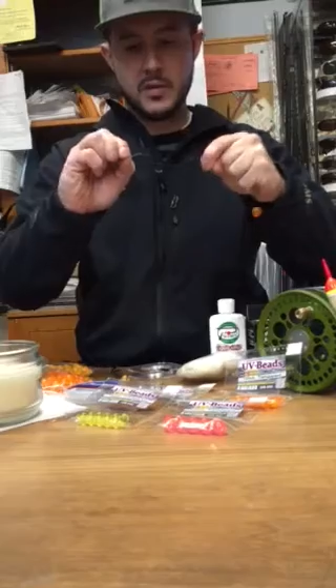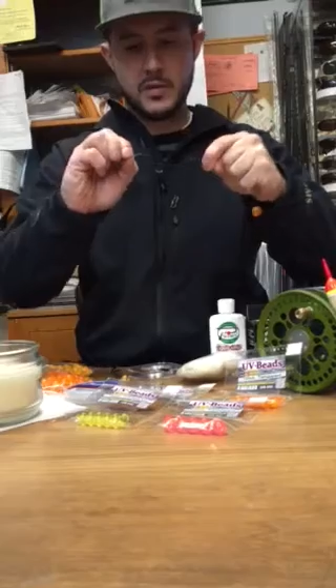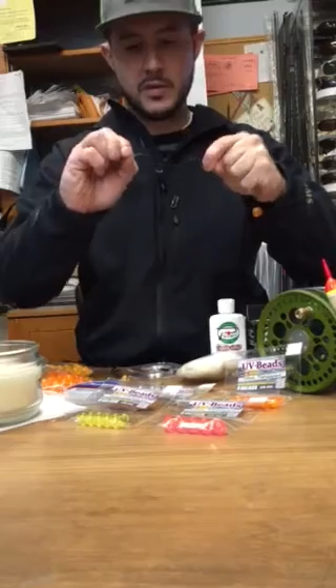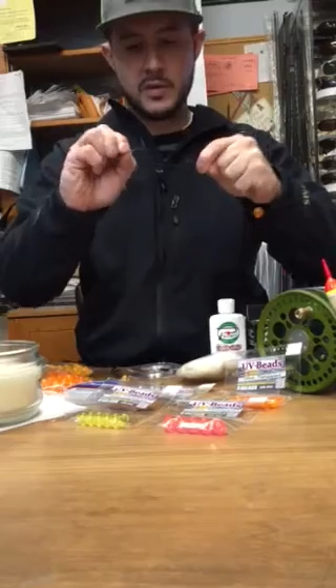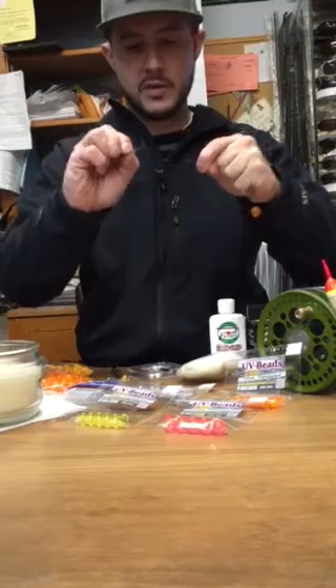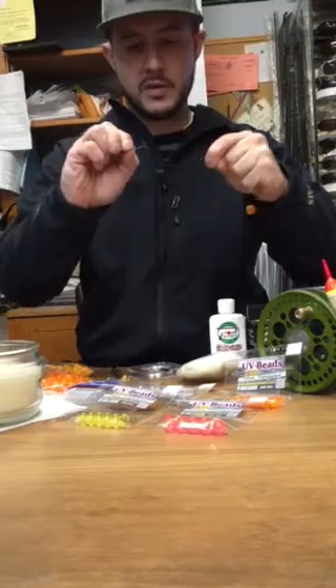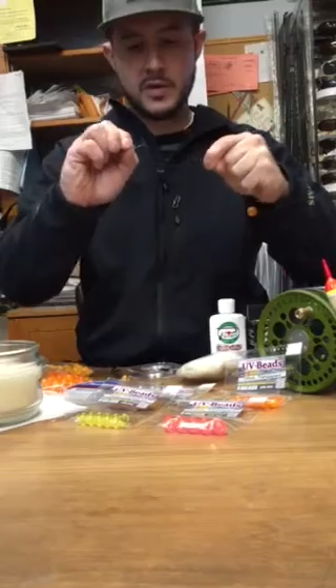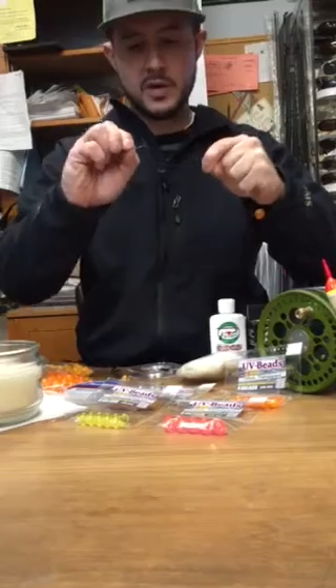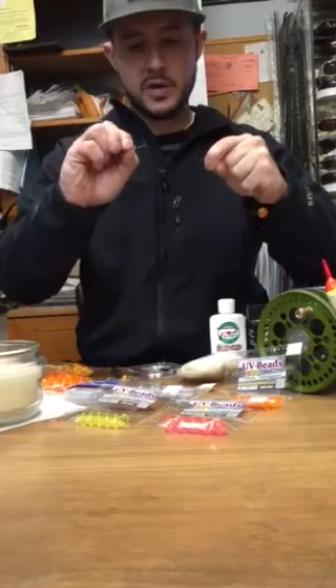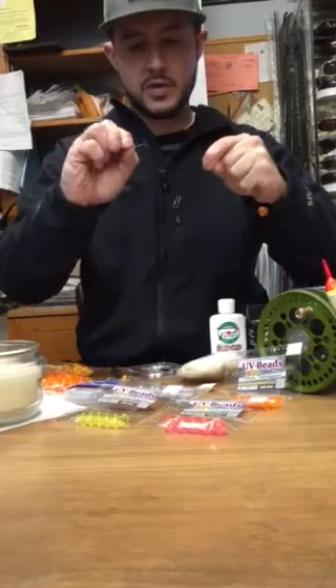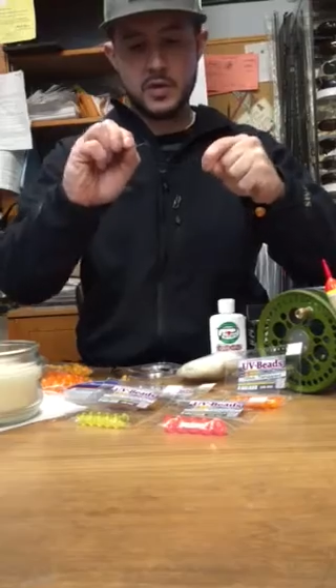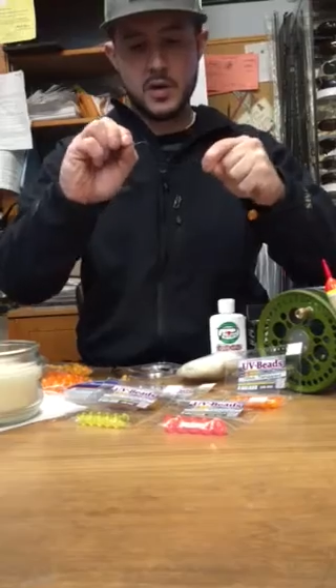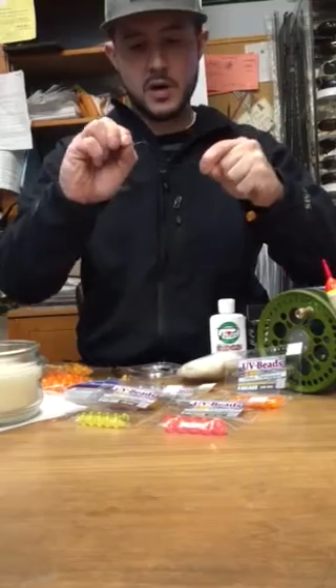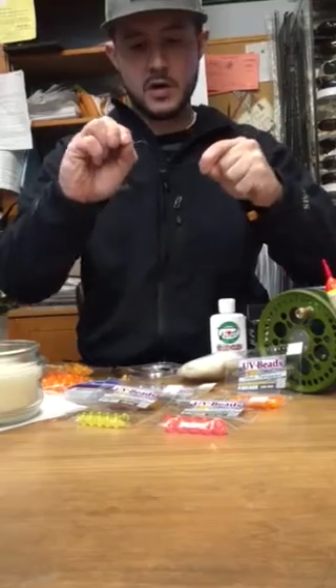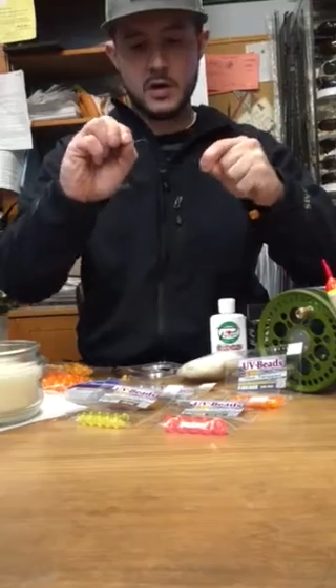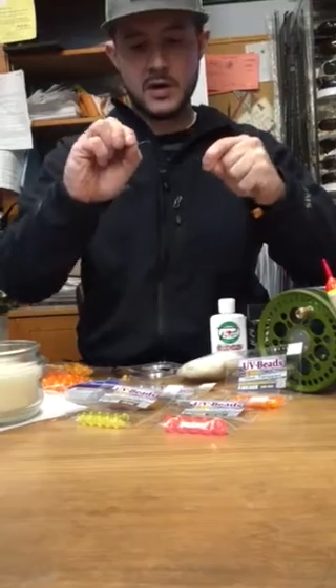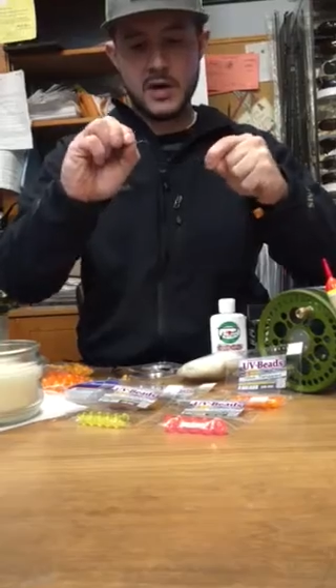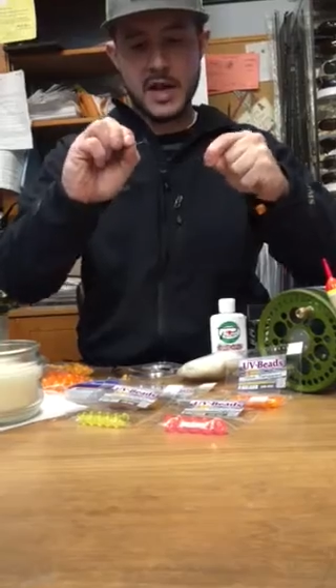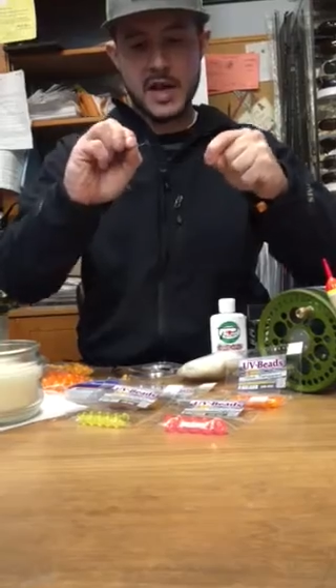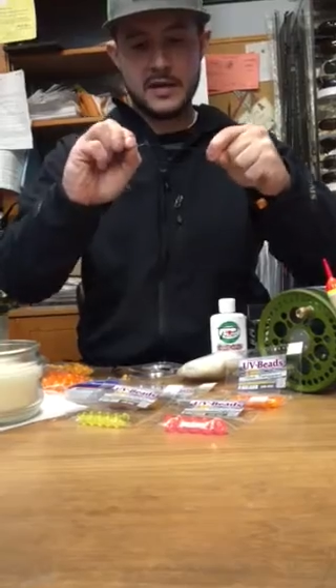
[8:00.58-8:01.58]
a really
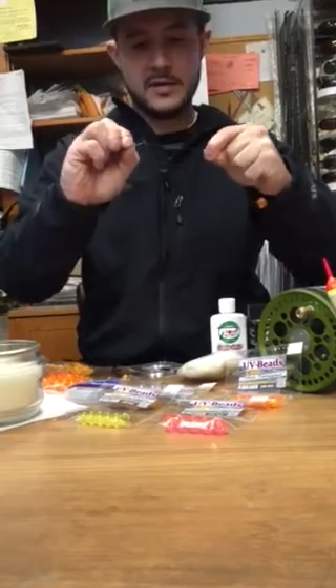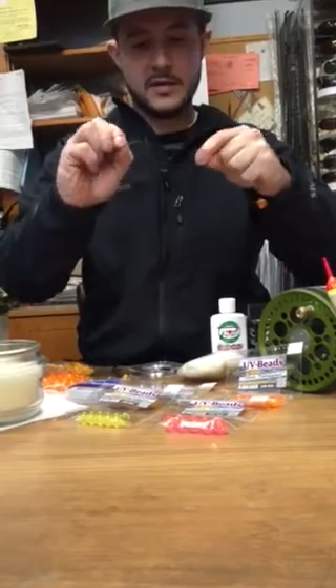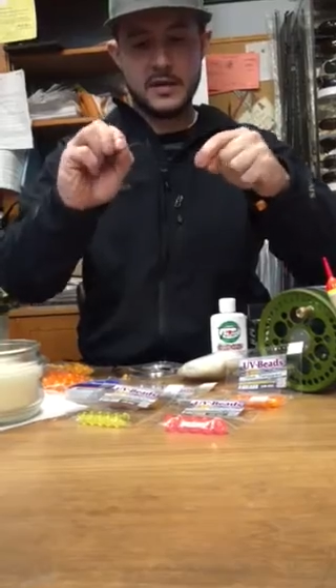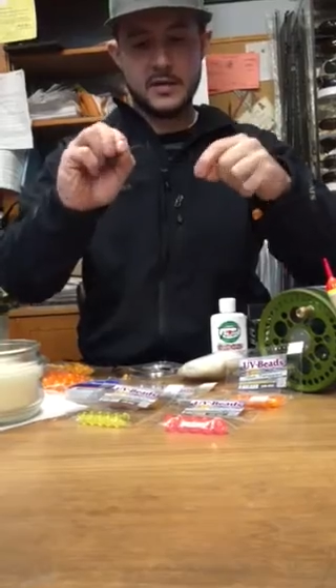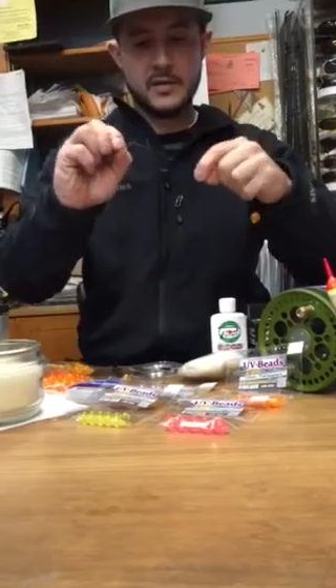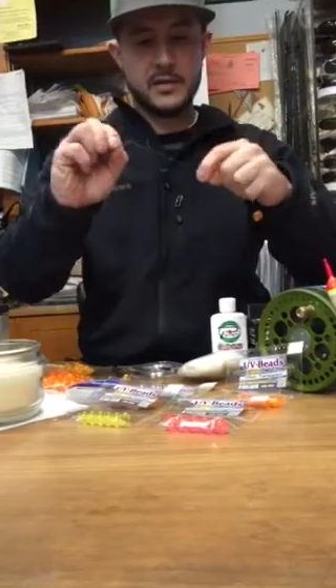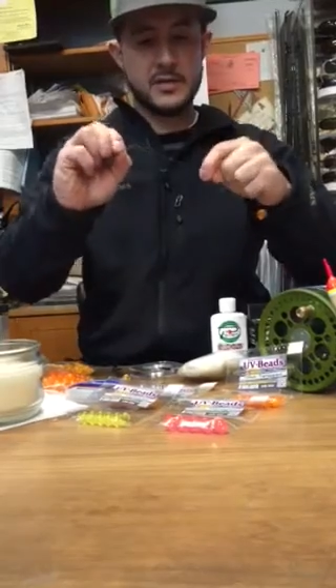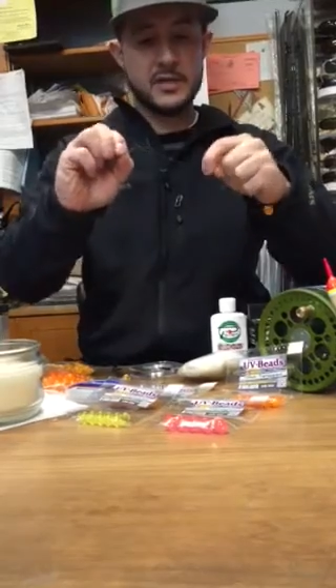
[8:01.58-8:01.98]
strong knot there.